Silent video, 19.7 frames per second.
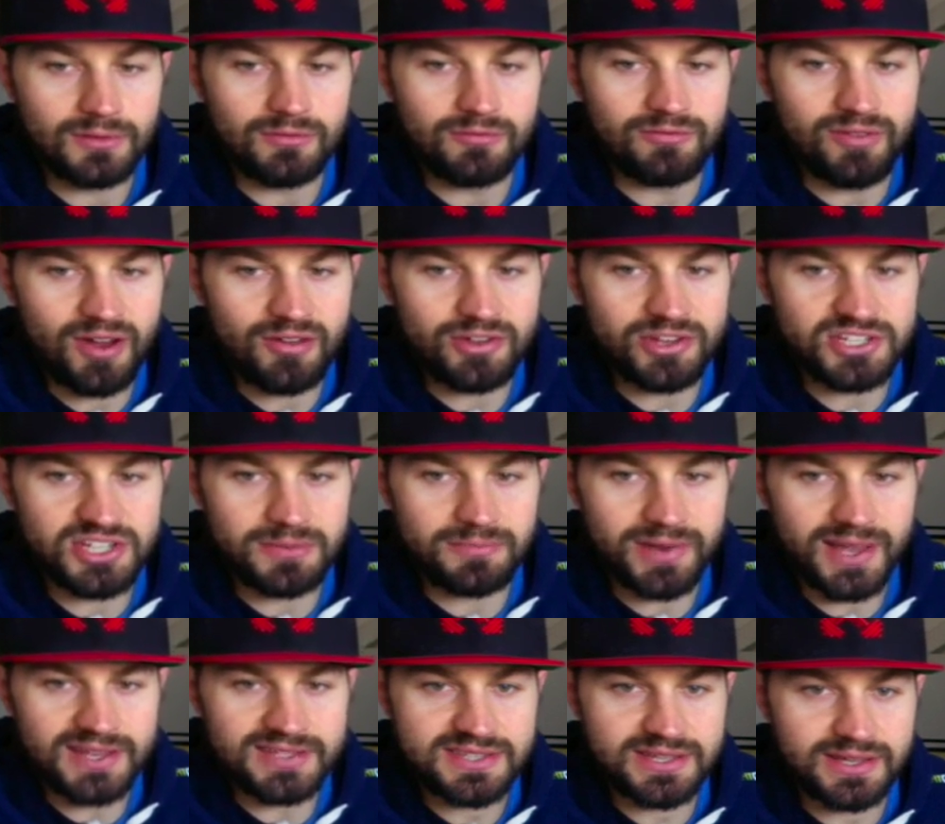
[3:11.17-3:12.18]
very
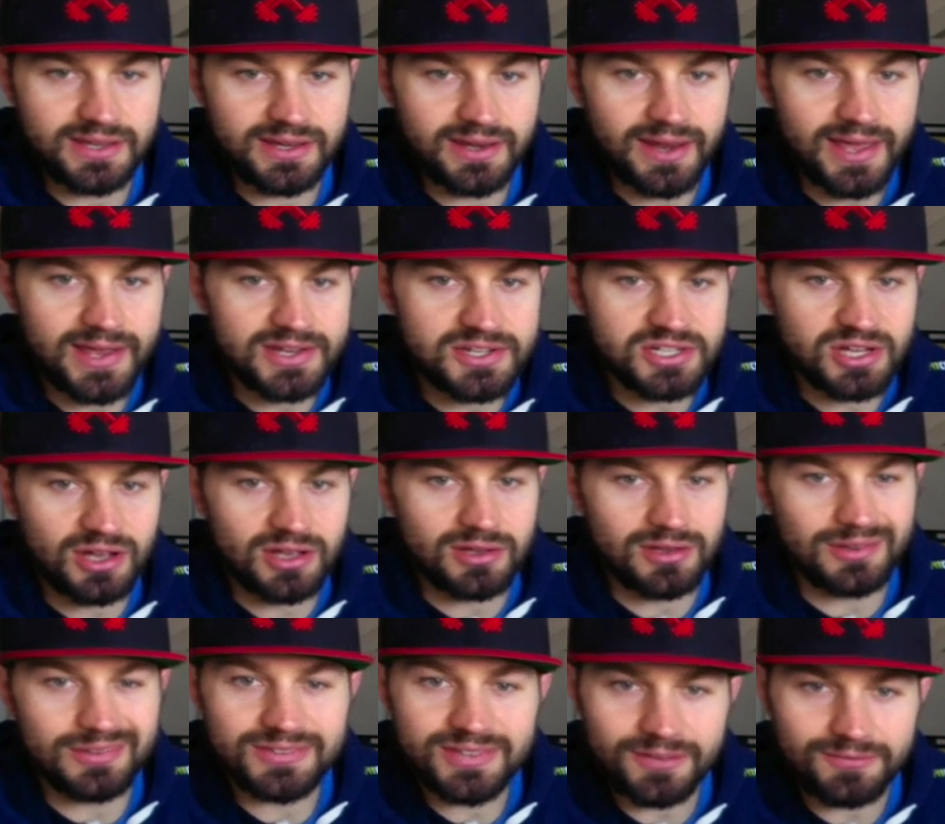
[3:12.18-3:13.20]
gymnastic in nature
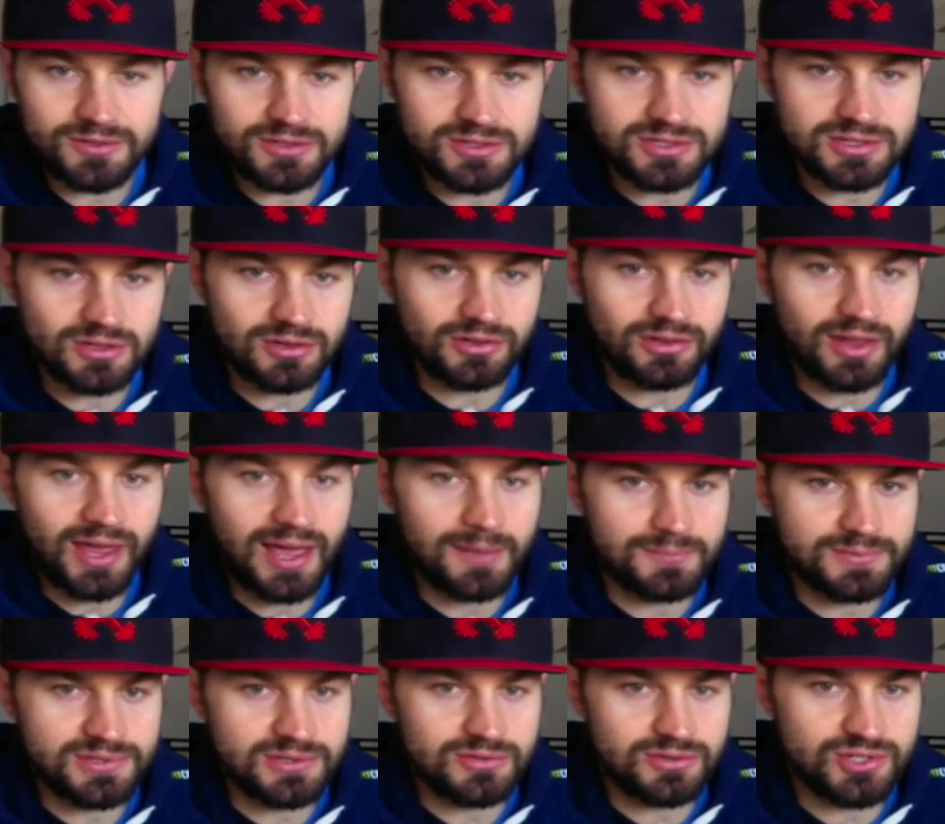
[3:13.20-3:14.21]
and suffers on the
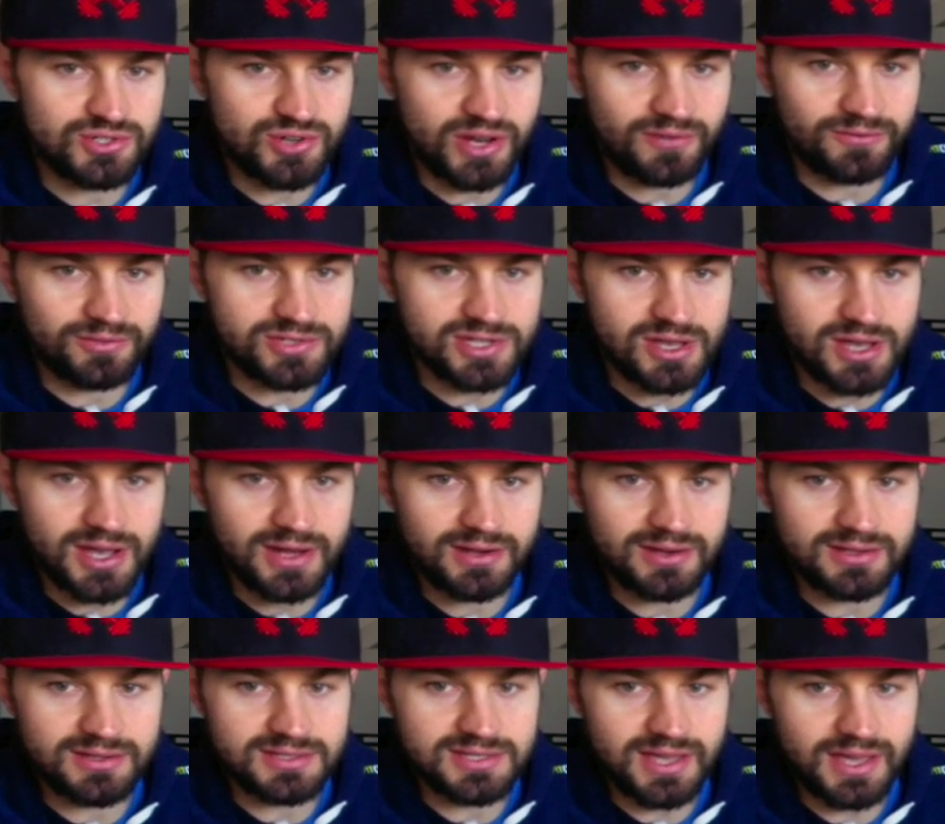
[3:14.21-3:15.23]
absolute strength side
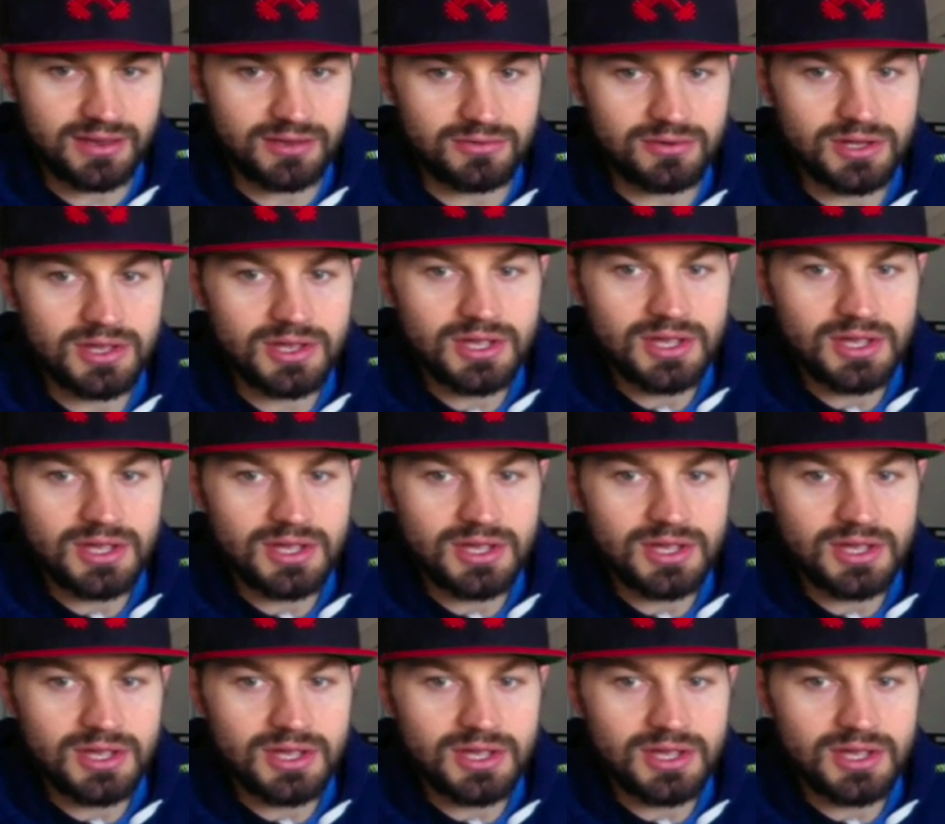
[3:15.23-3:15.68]
of the scale,